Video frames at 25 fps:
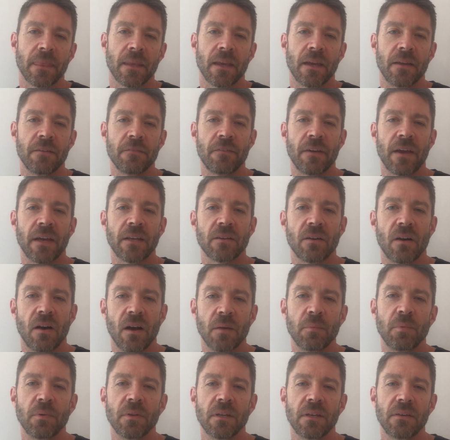In fact, I
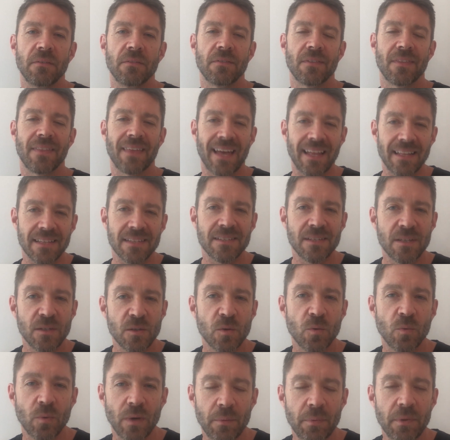believe that
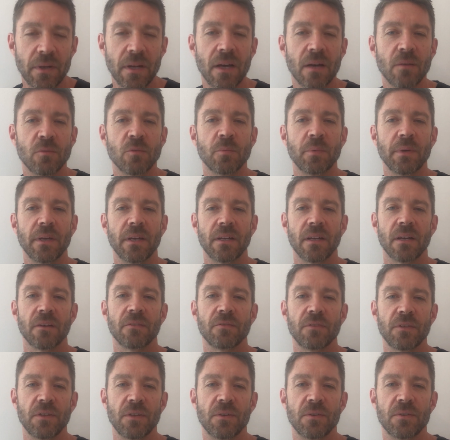single webinar will be enough
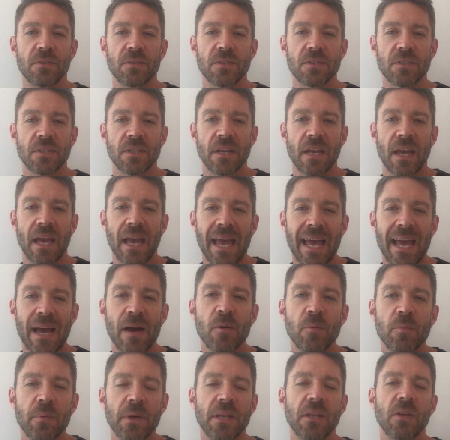for you to see
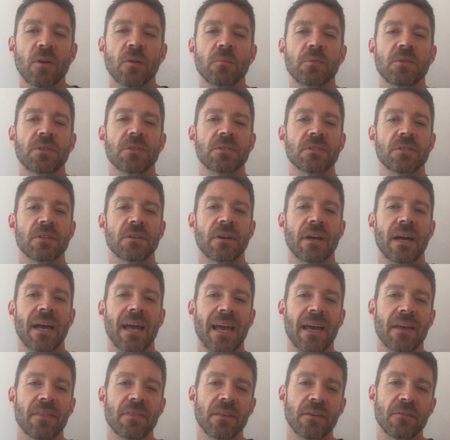how many options are
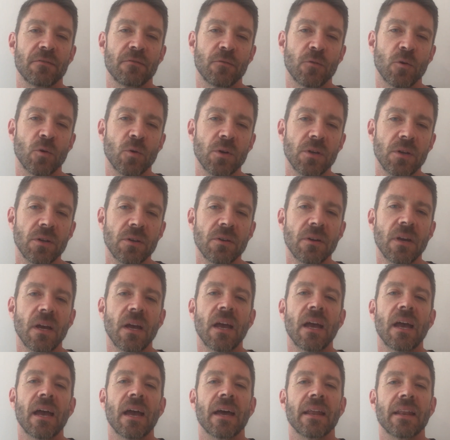out there for you
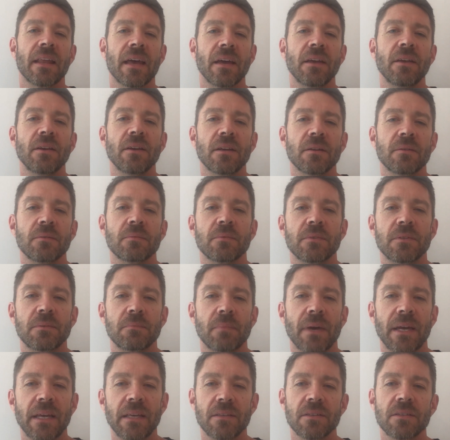and how you can
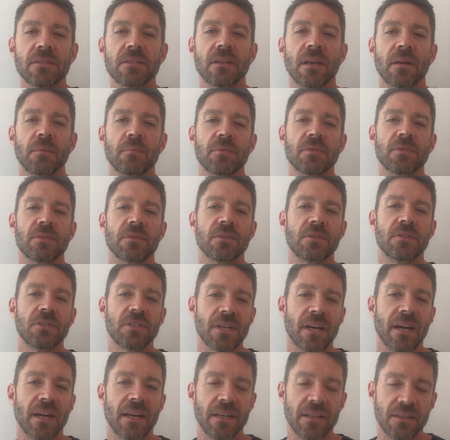make the steps to
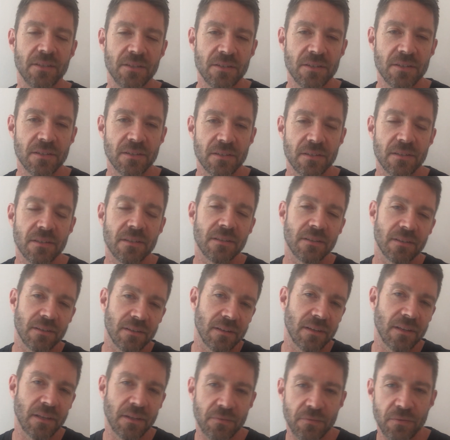change
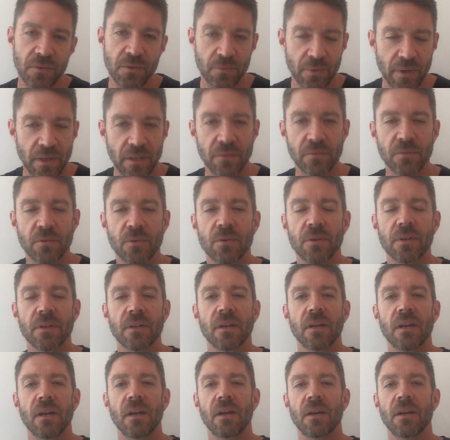if you're ready for it.
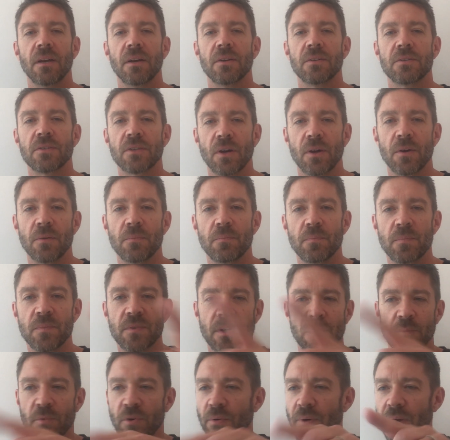So,
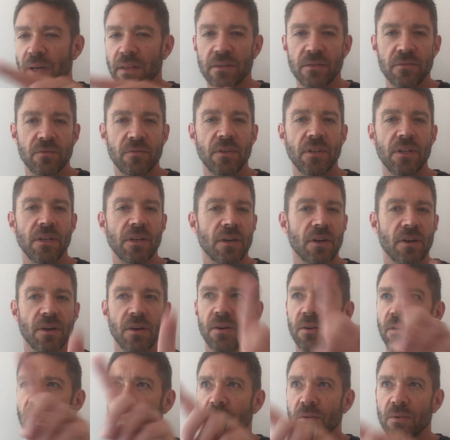somewhere around this
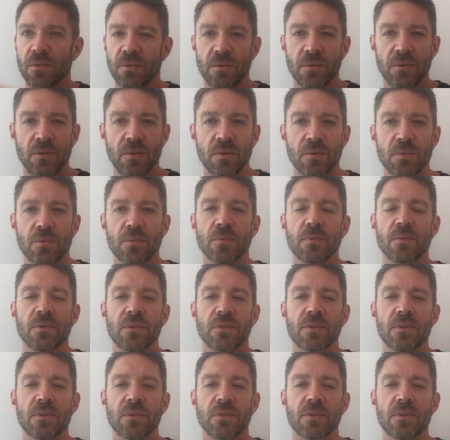video, you'll